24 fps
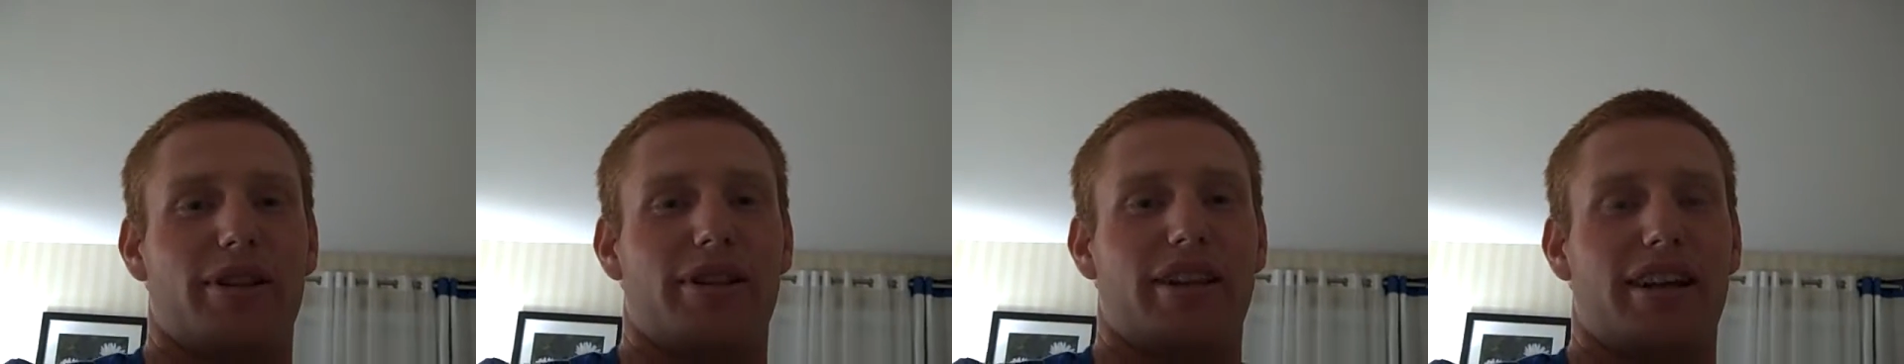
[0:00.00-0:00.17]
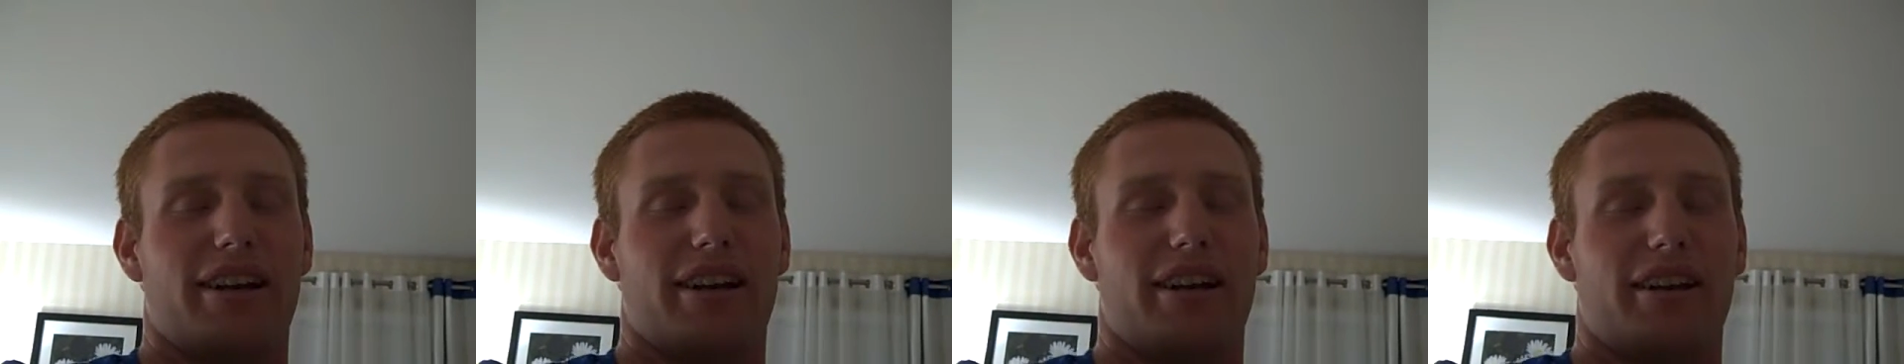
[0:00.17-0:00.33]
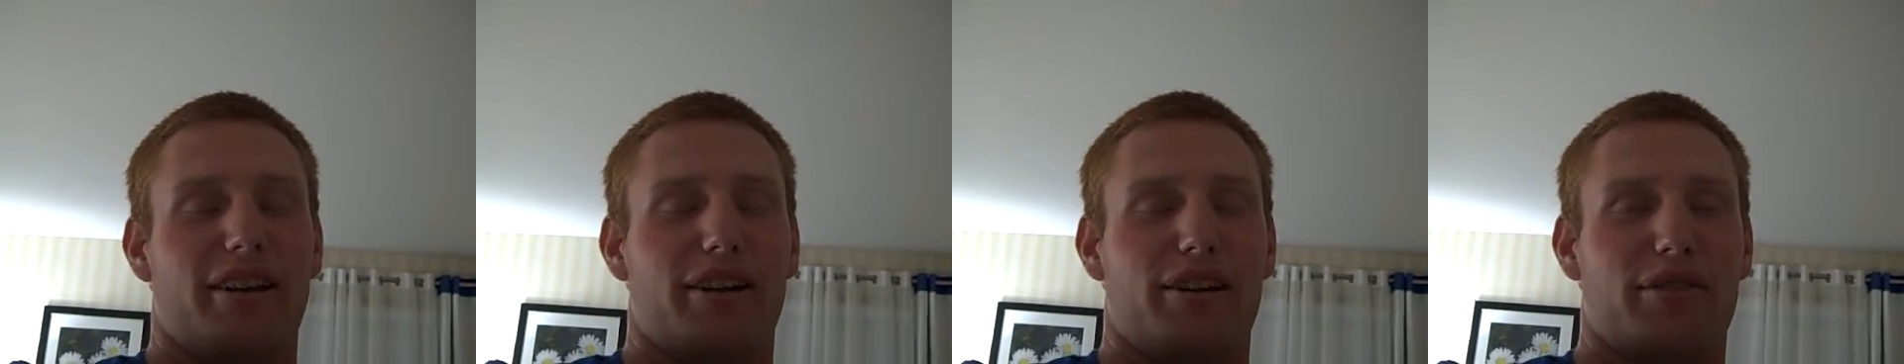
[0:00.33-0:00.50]
and then
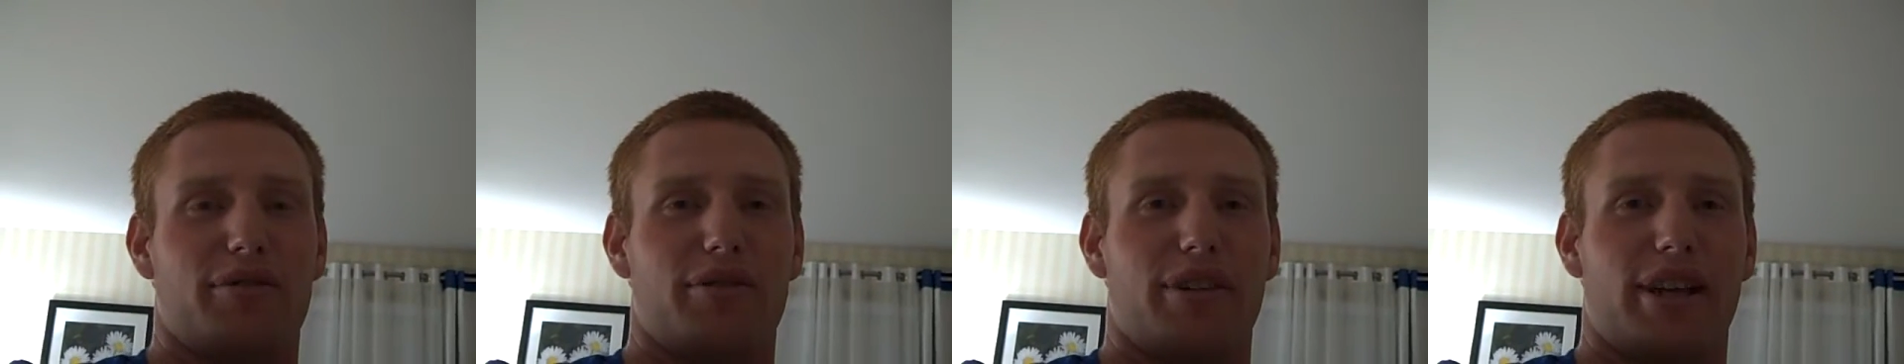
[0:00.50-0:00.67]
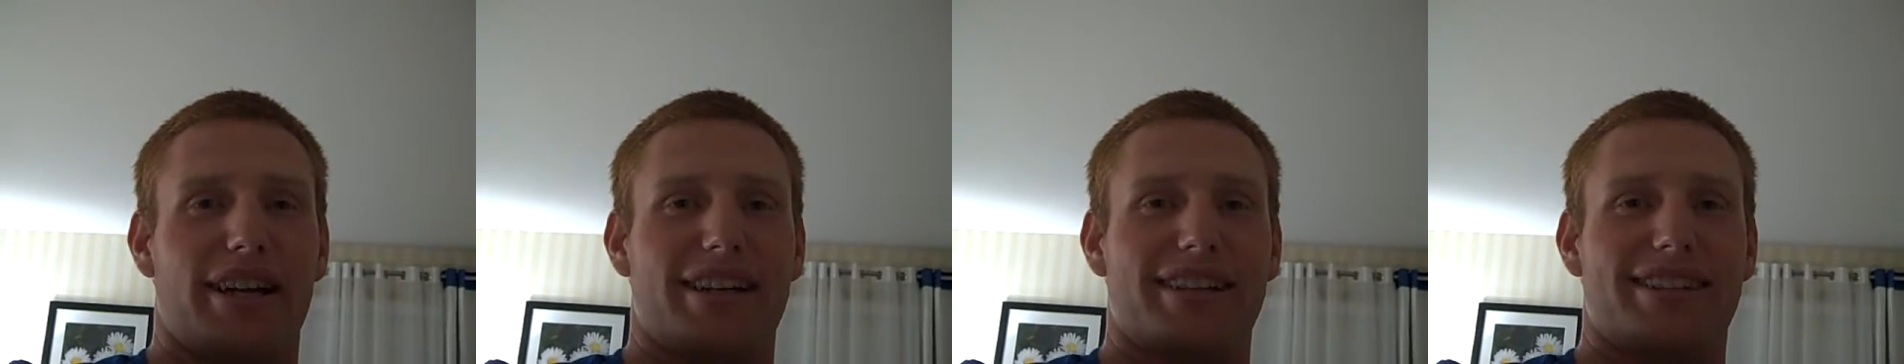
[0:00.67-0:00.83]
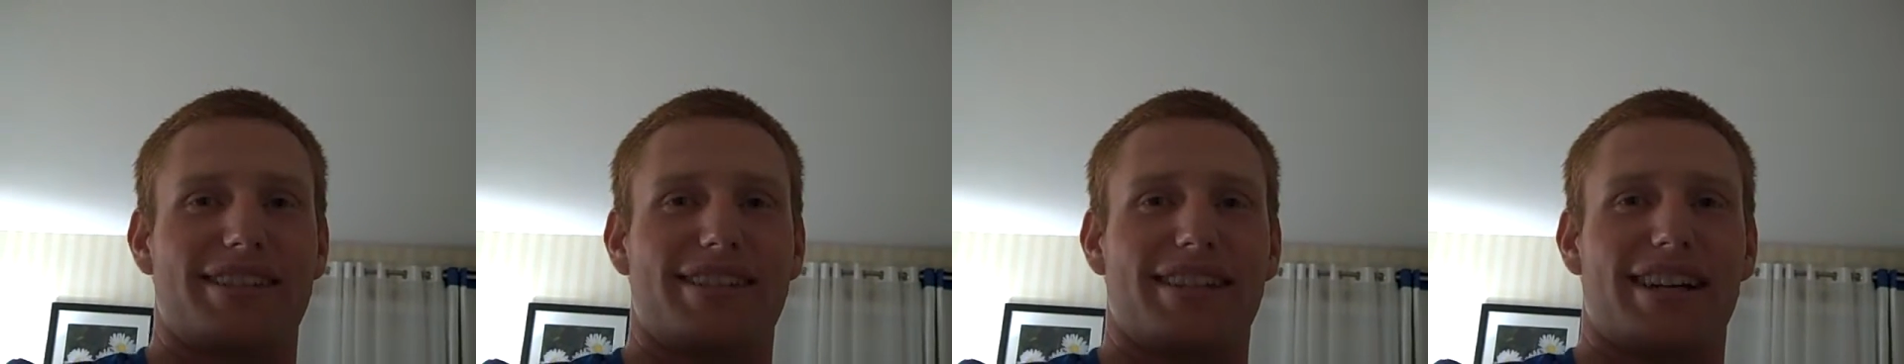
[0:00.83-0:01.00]
on our
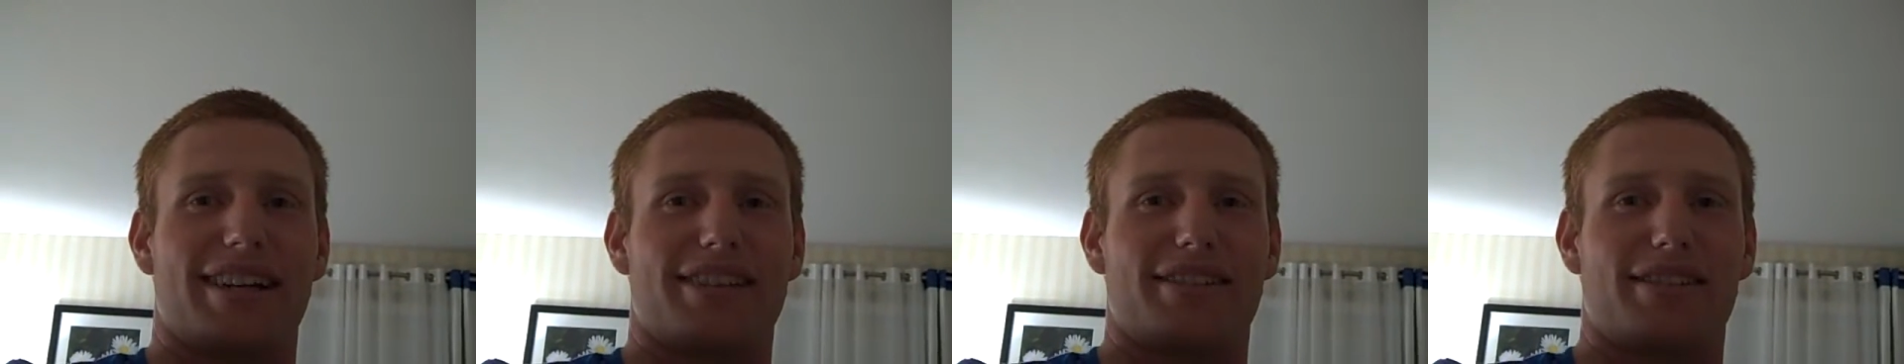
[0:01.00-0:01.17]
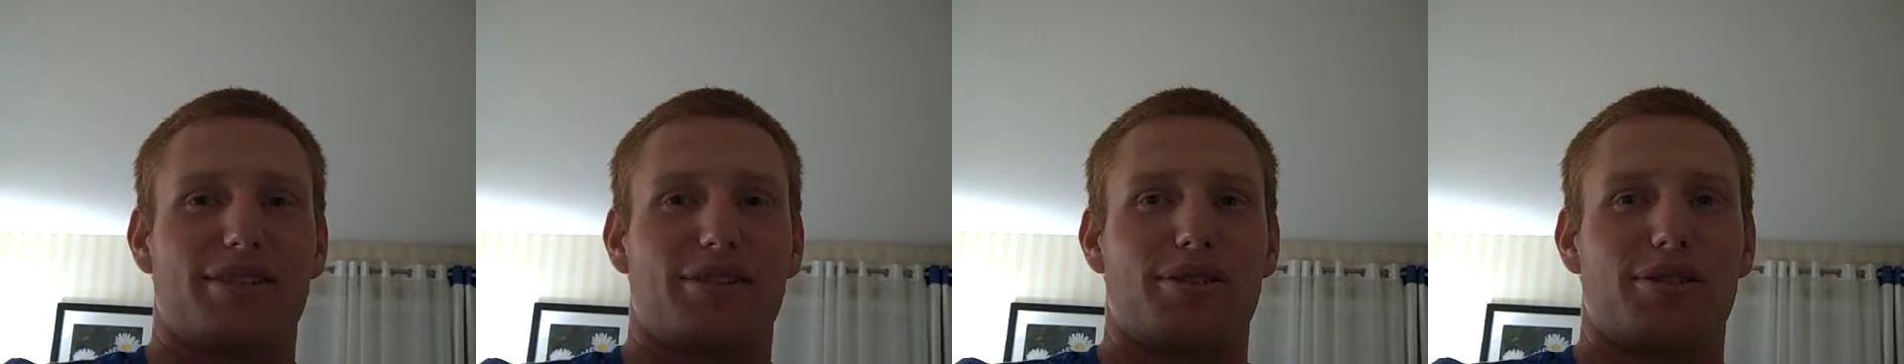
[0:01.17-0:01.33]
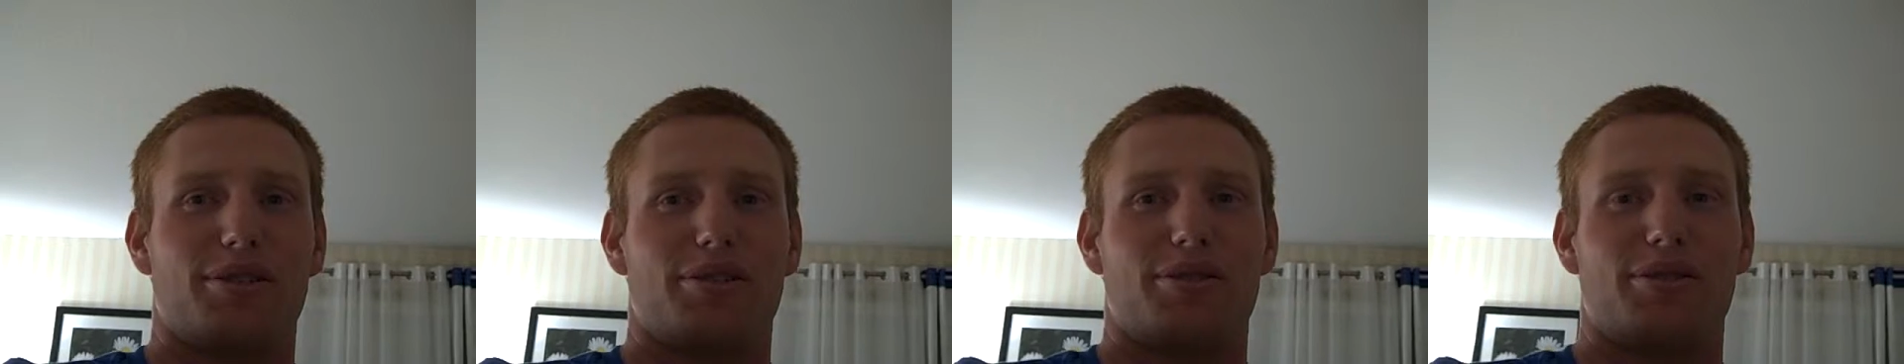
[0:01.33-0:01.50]
flight to
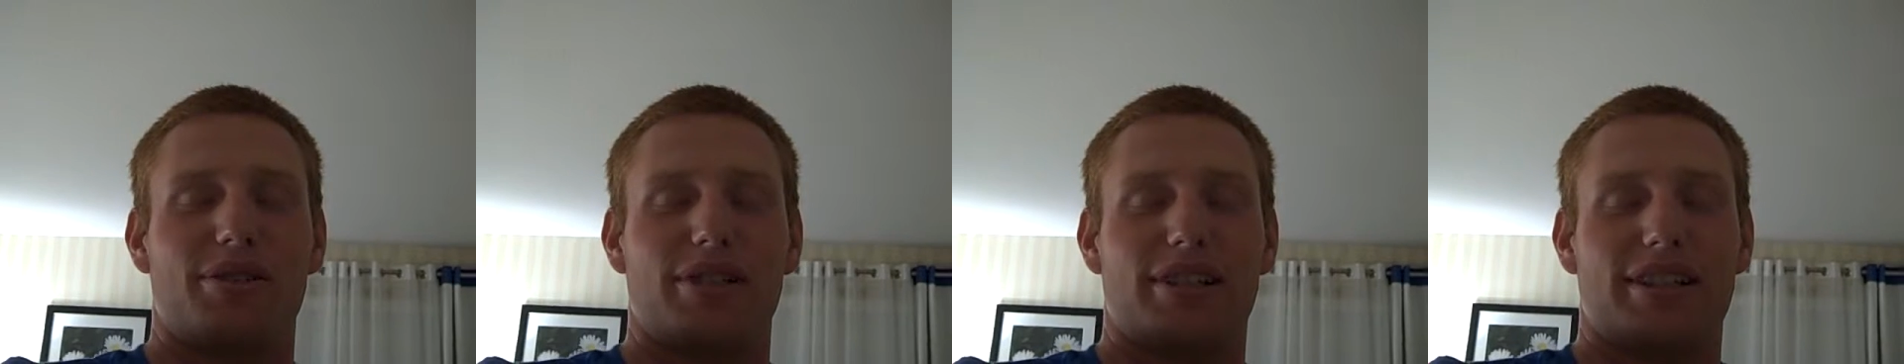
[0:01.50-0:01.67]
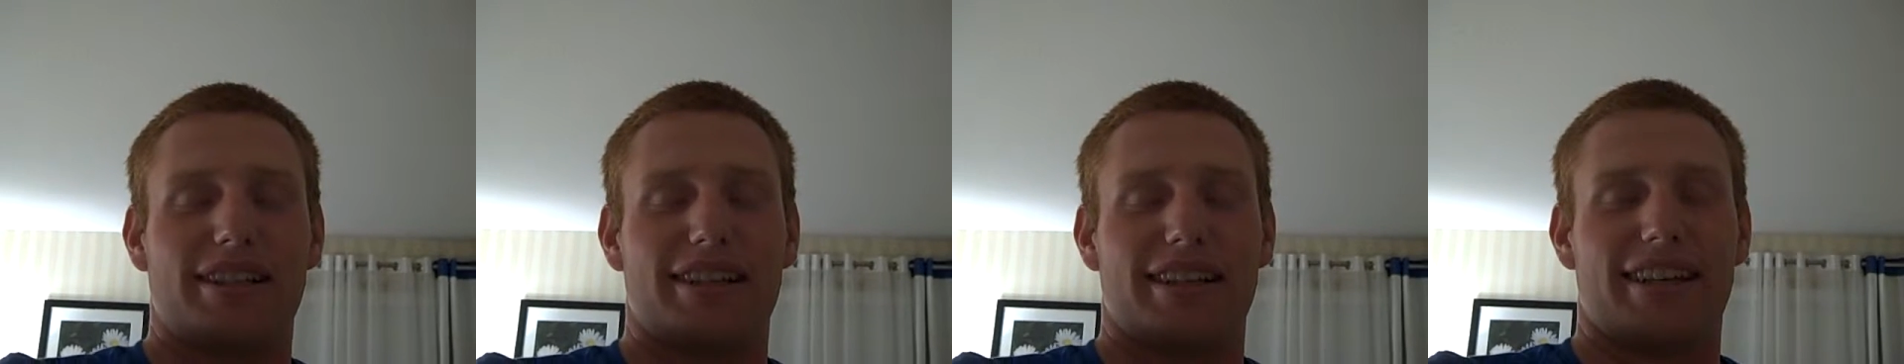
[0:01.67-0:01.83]
Saskatoon.